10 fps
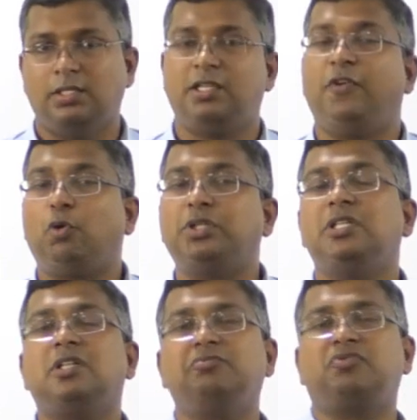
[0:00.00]
So if a
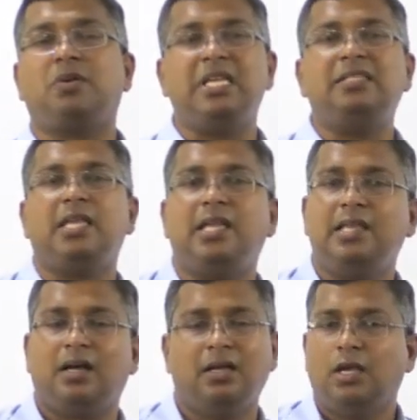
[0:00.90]
question comes from this
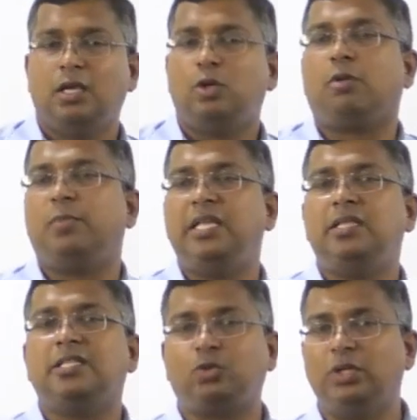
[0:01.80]
area, normally
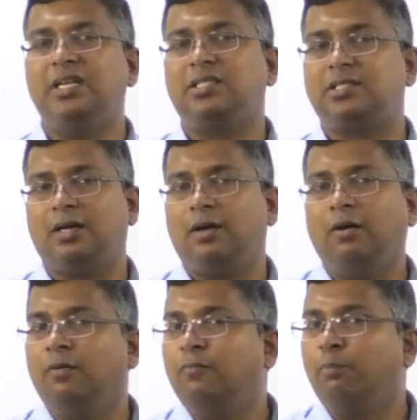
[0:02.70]
the students
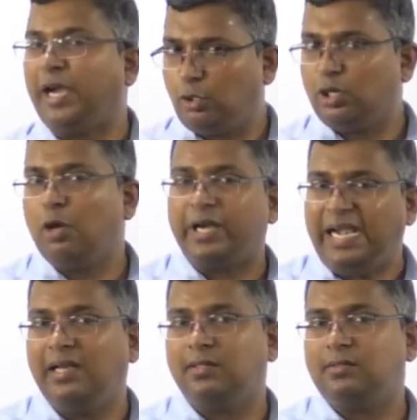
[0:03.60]
might not have
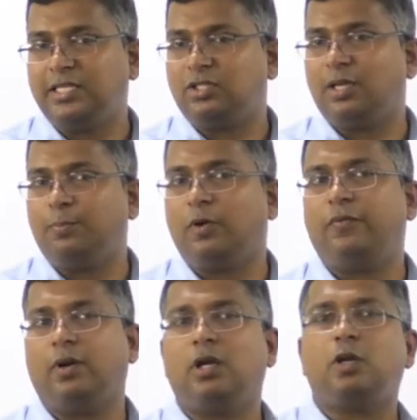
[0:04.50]
read such type
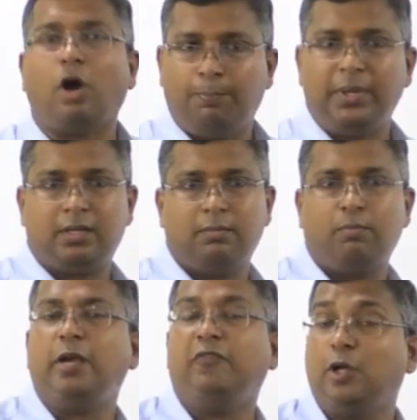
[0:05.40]
of uh, topic
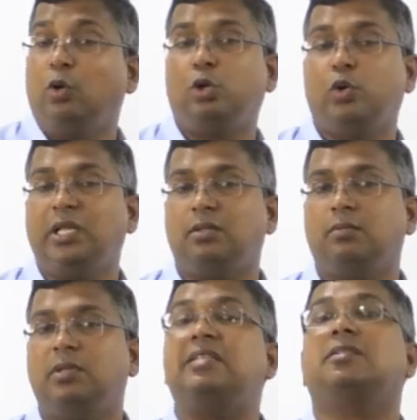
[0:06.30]
by without knowing
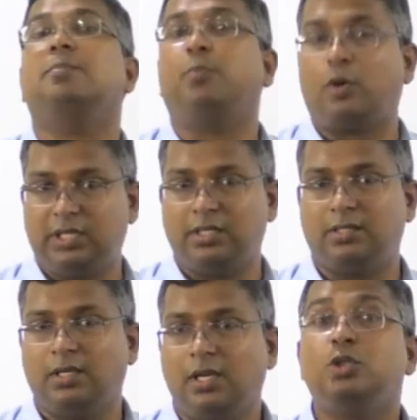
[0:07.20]
its importance.
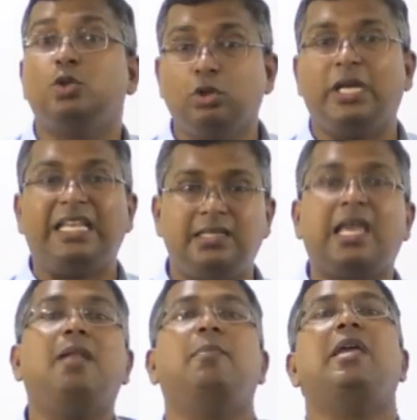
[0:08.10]
So you, it
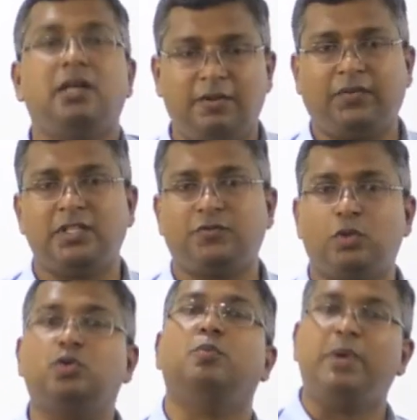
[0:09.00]
can make a difference for
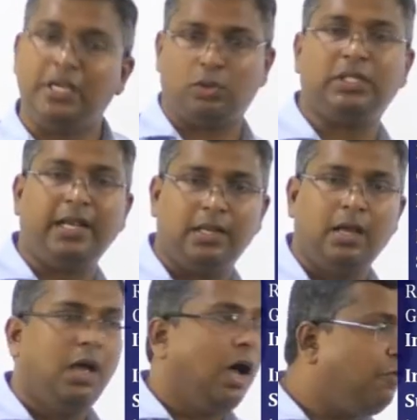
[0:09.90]
you. So make sure that
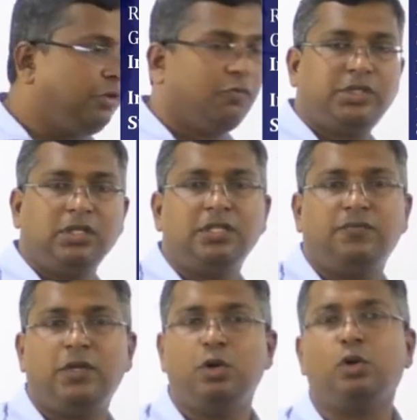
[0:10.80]
after watching this
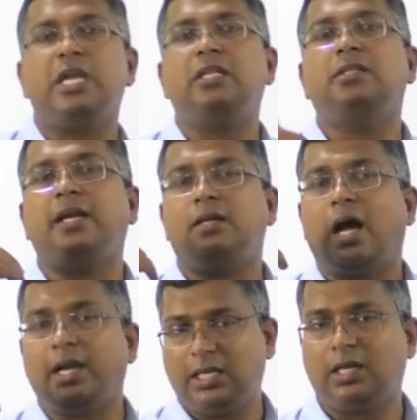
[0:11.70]
video, read that
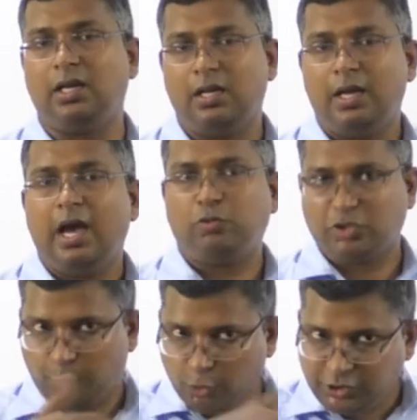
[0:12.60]
article. It
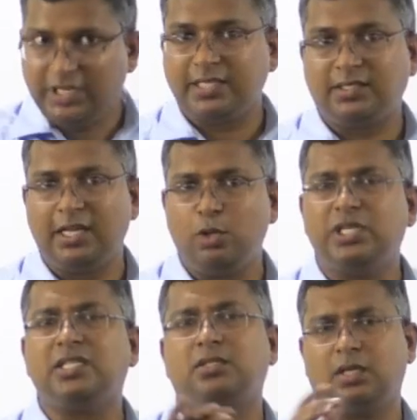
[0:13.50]
was posted yesterday. You
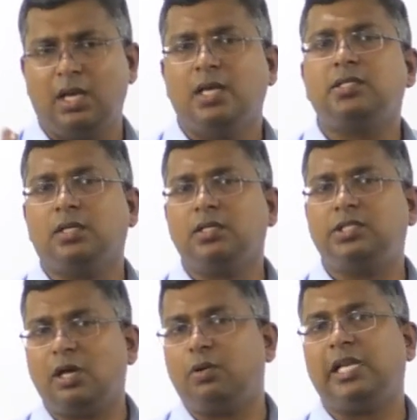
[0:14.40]
just search
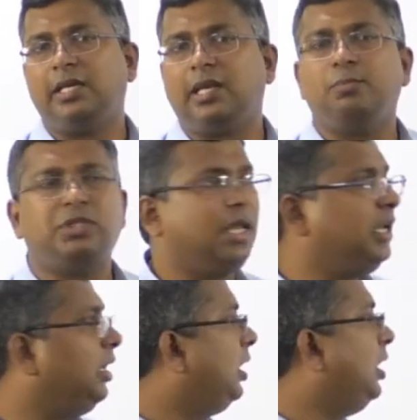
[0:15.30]
in our Telegram
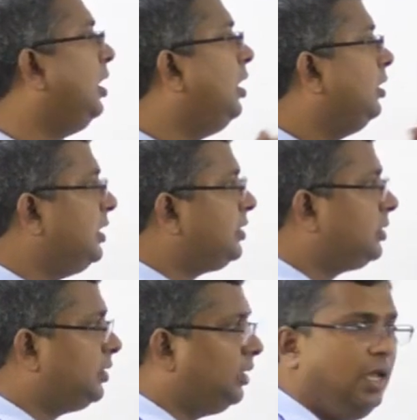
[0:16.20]
channel uh,
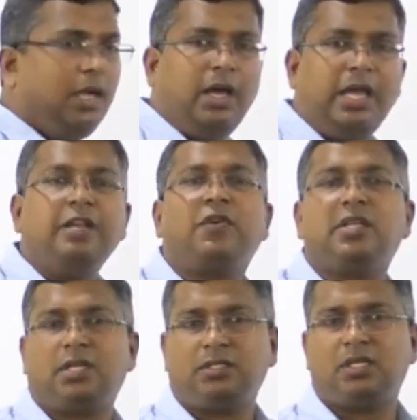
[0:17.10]
this uh,
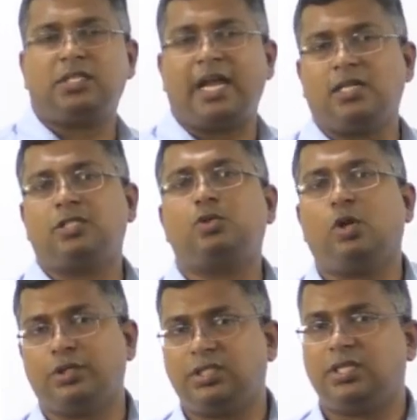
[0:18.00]
infrastructure status to
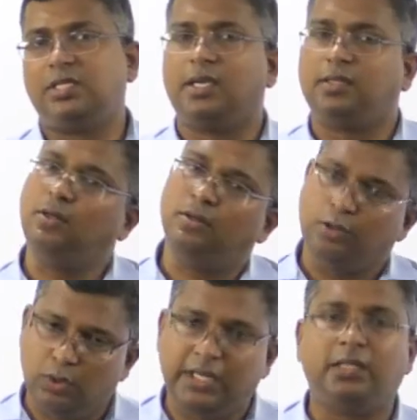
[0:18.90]
logistics sector.
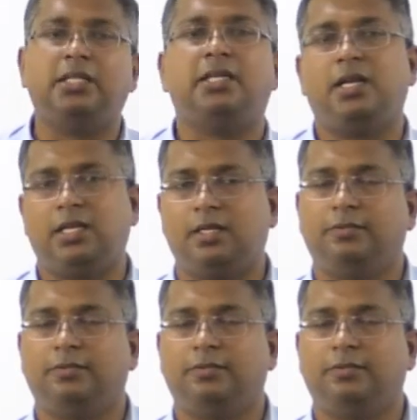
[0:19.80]
You will get that article.